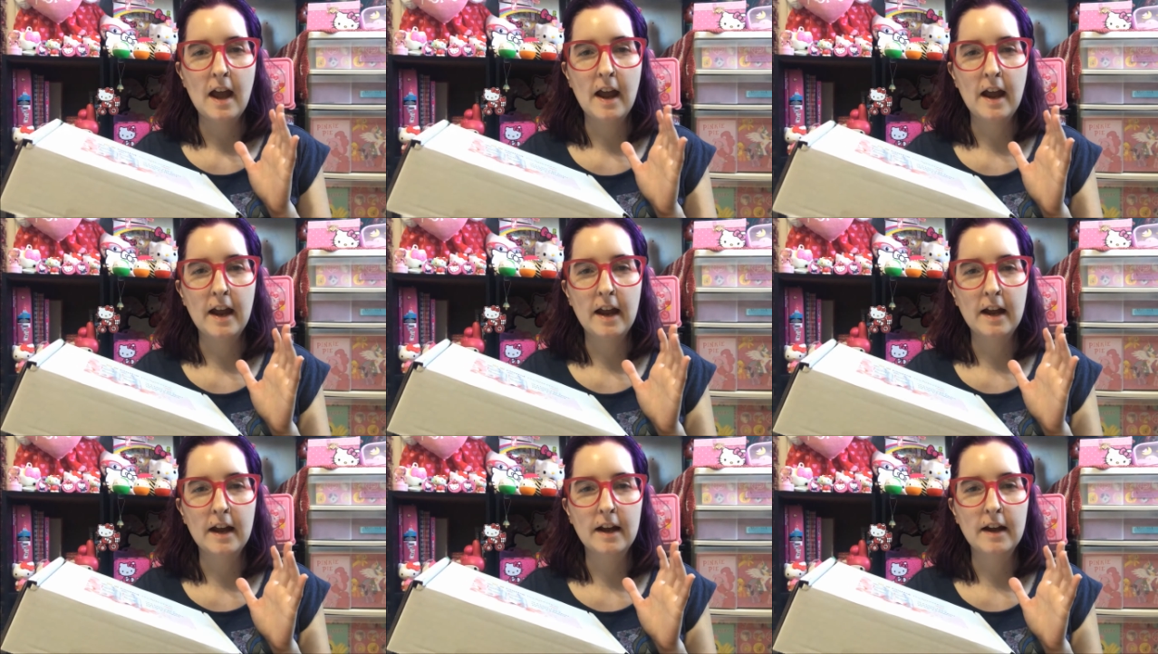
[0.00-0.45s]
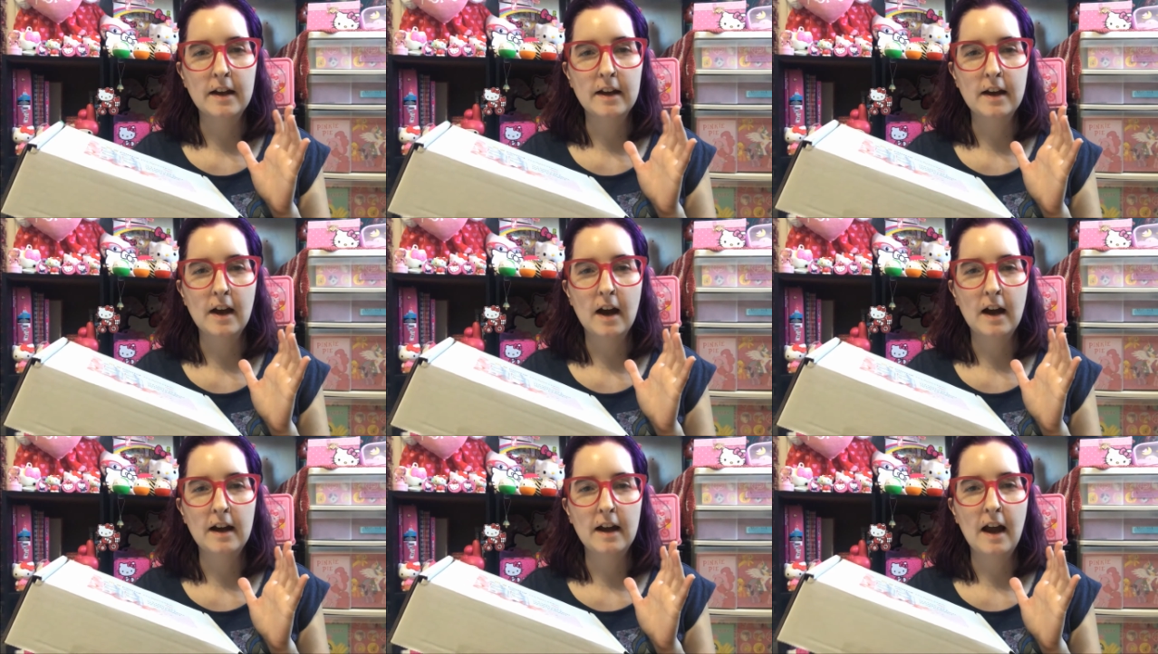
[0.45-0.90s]
and
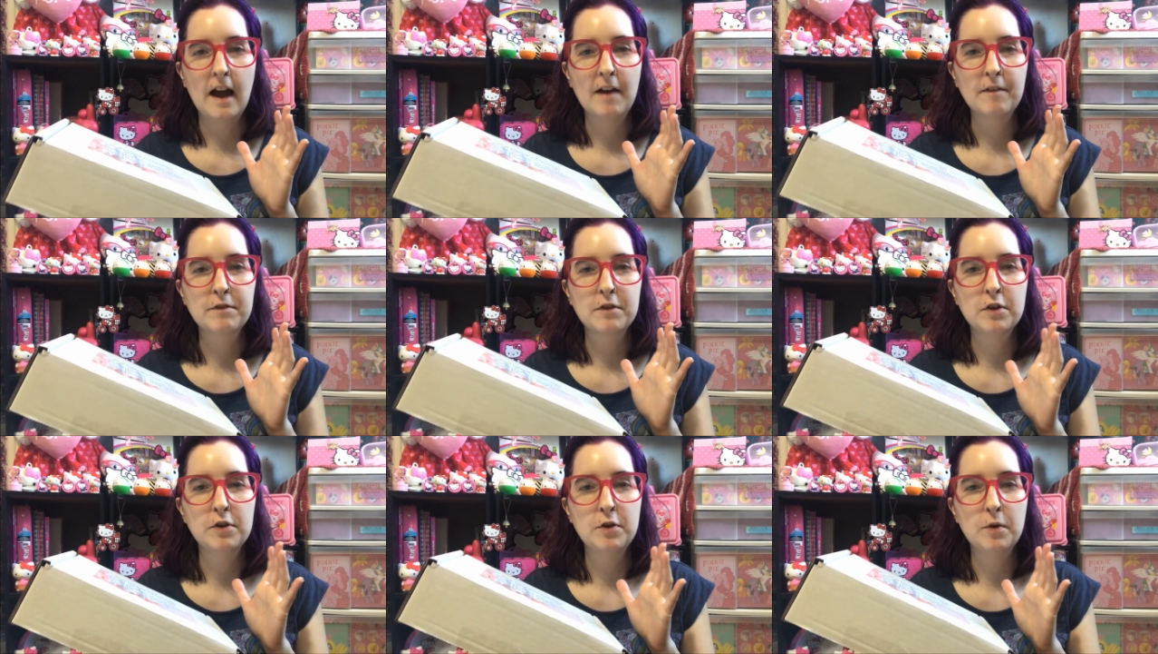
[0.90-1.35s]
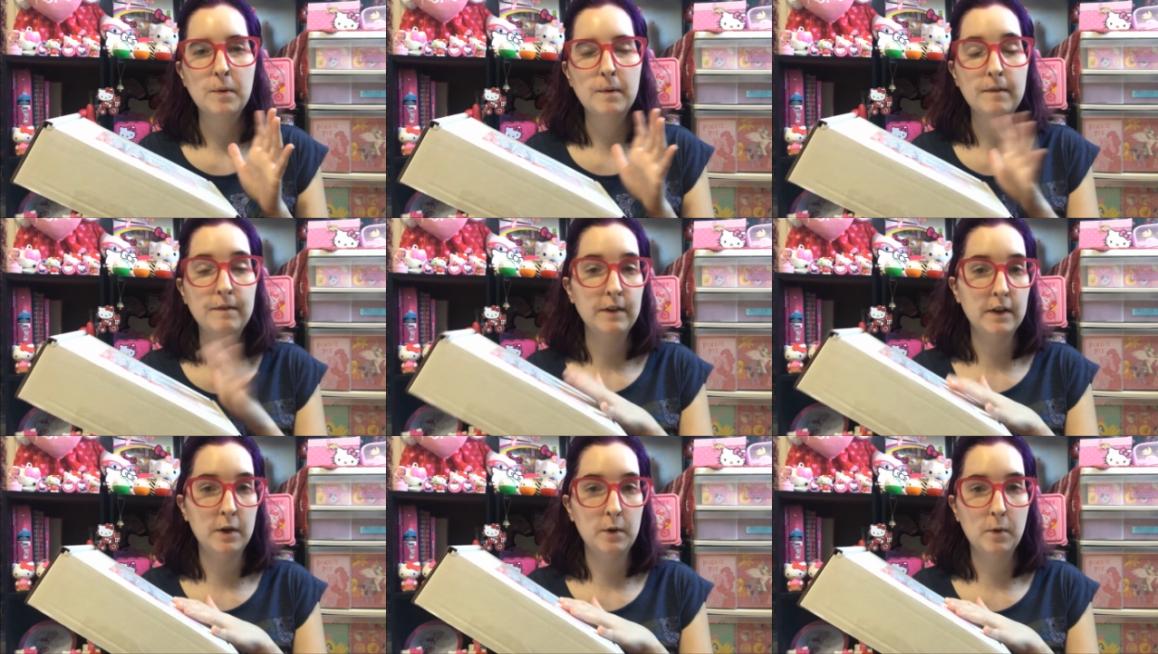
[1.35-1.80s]
I have to do a
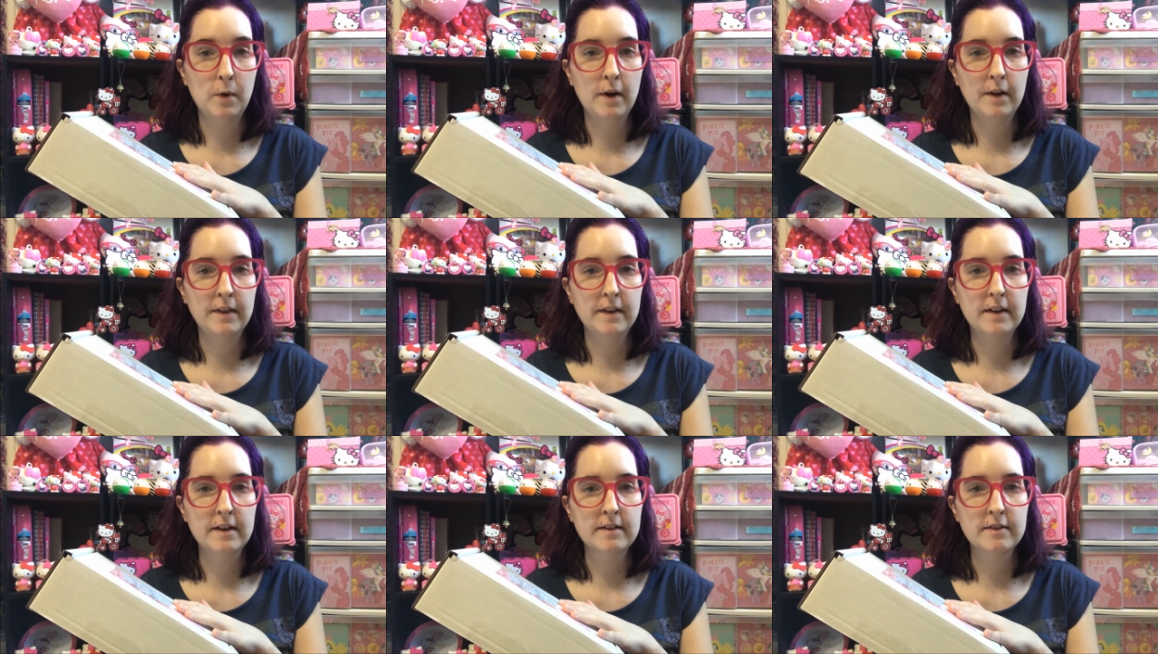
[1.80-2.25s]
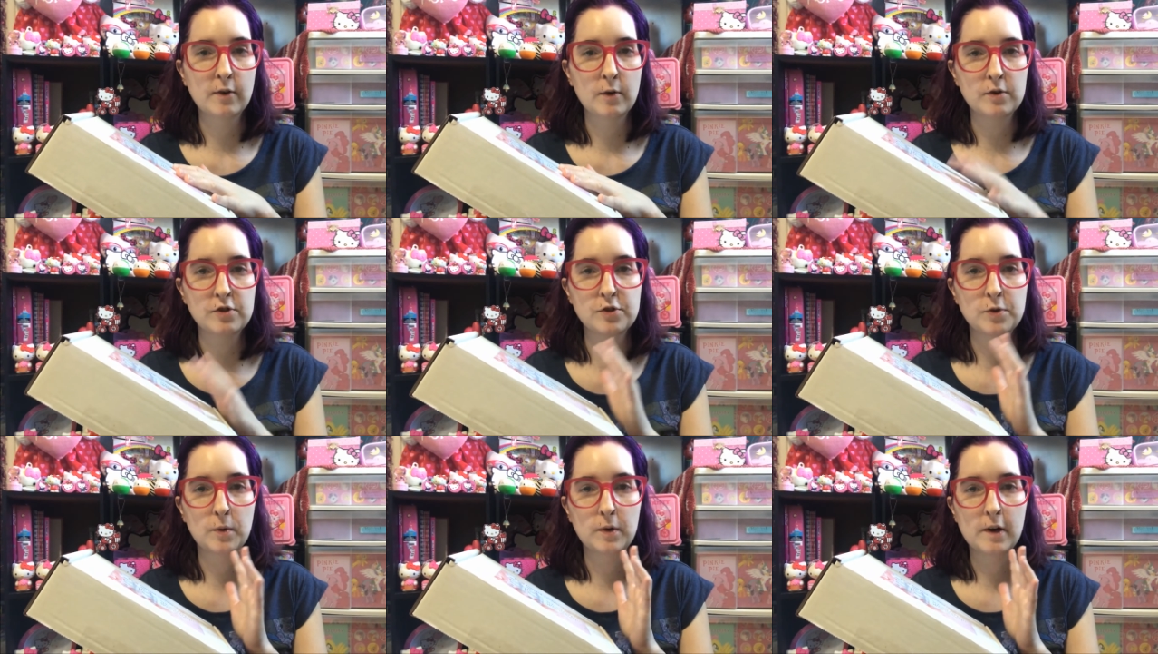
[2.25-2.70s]
video on this
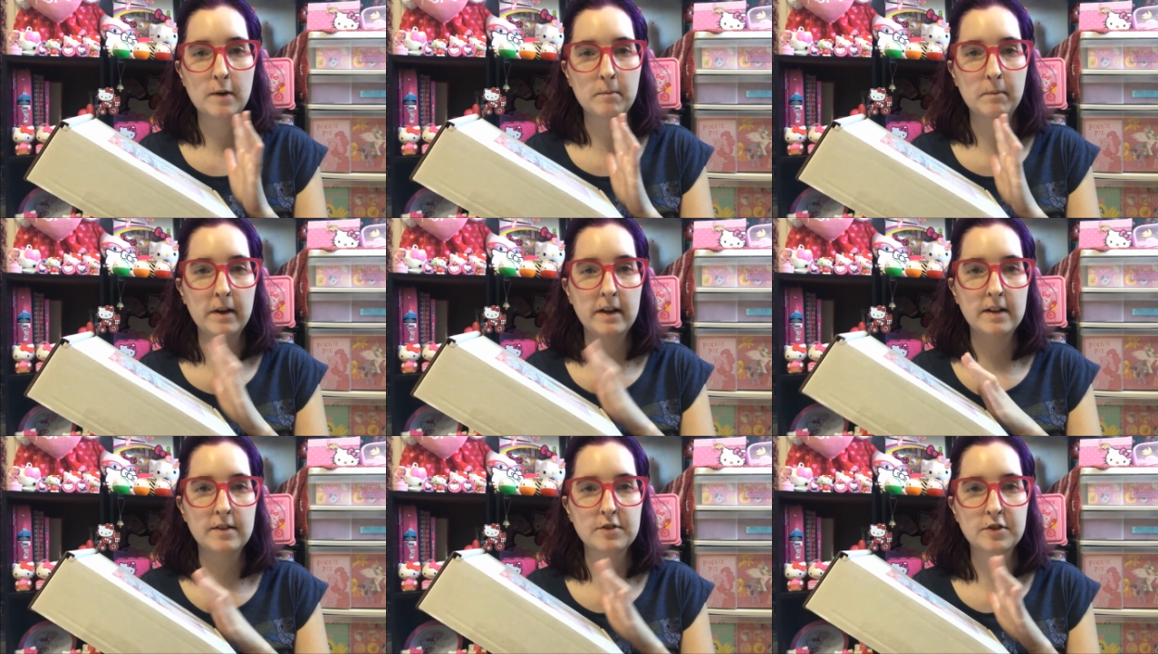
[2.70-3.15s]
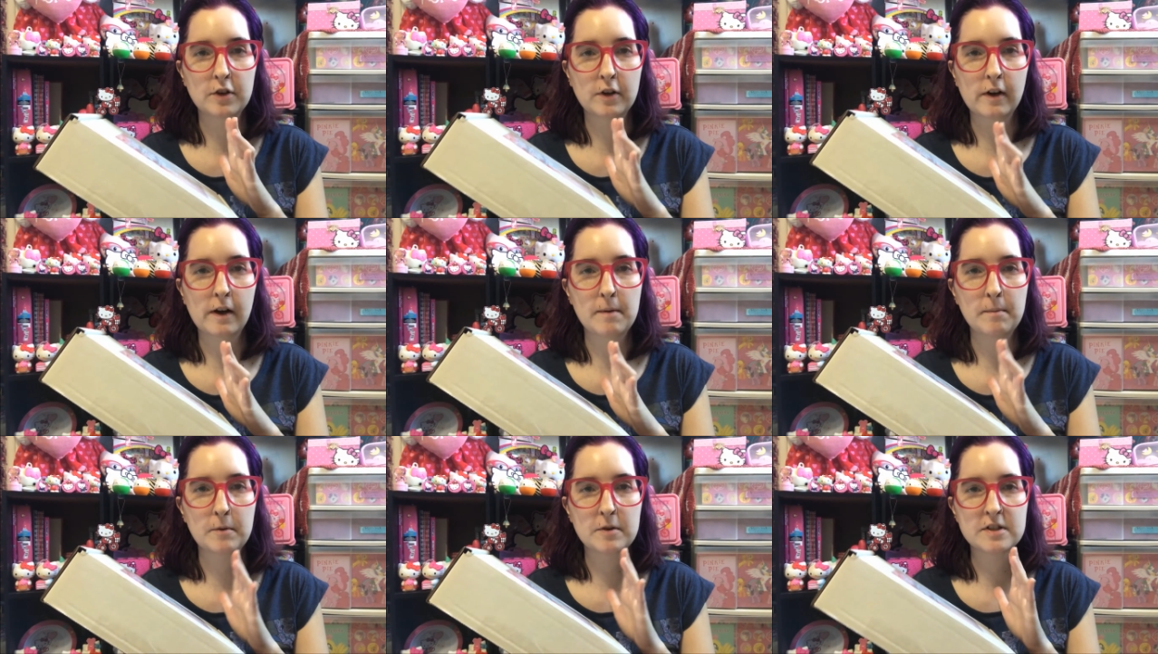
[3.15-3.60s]
or show it on my
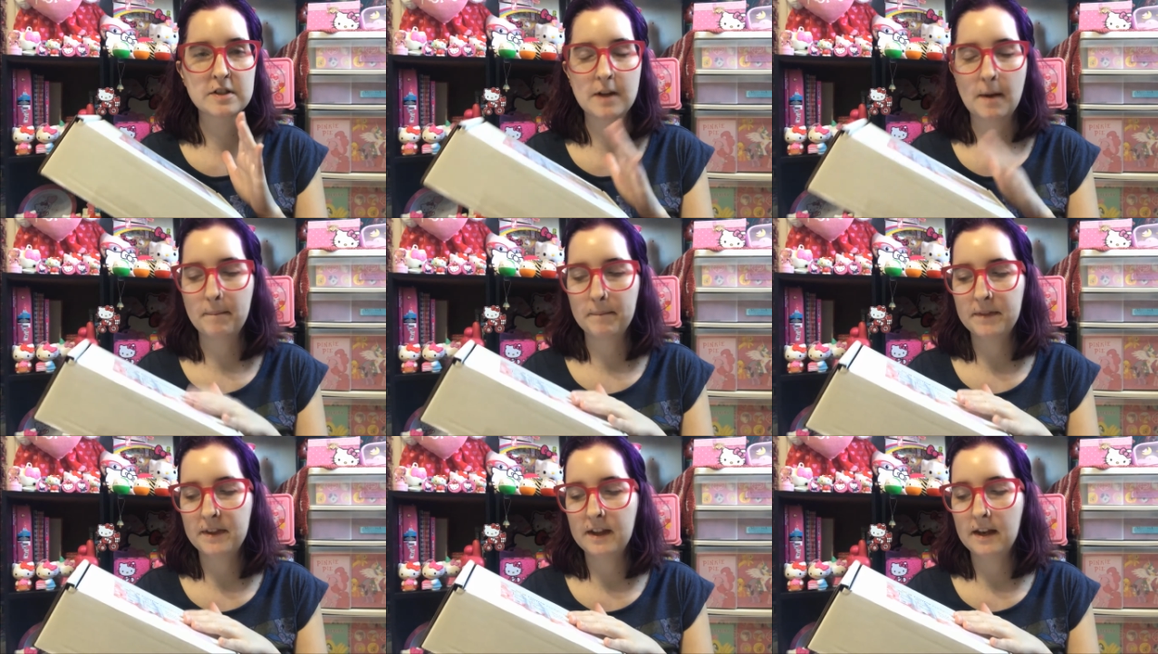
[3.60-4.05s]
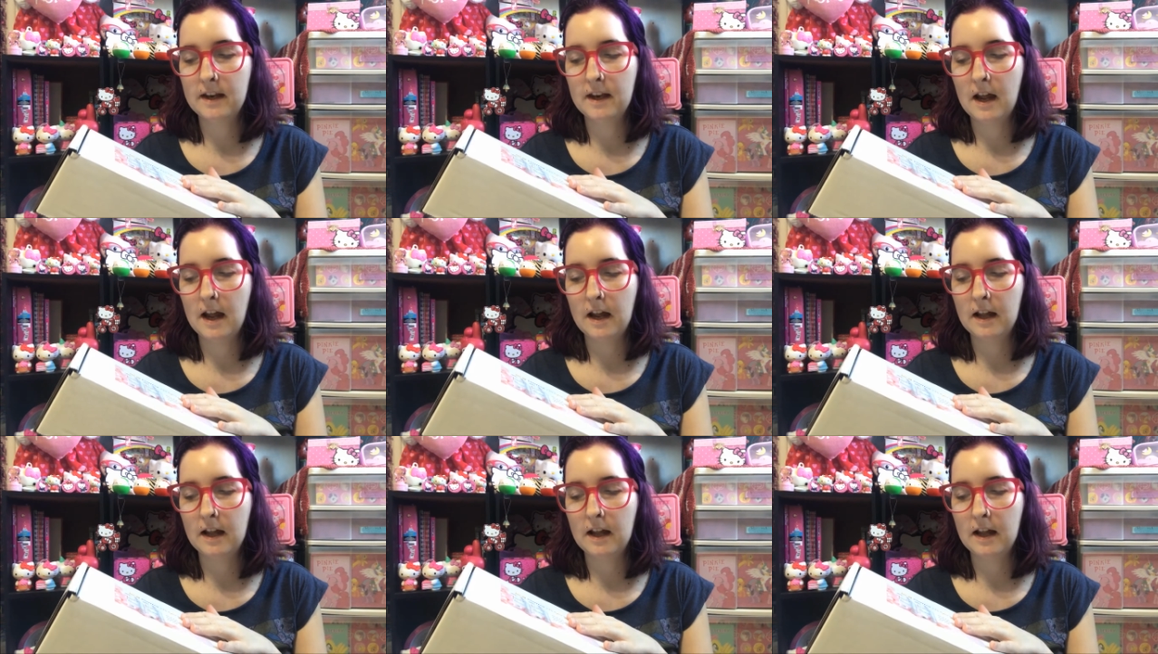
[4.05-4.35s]
Instagram or something